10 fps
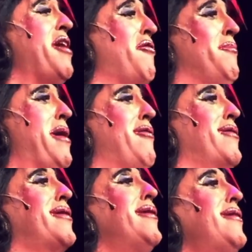their
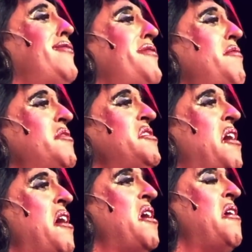America, and if we were
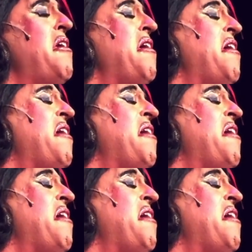dying,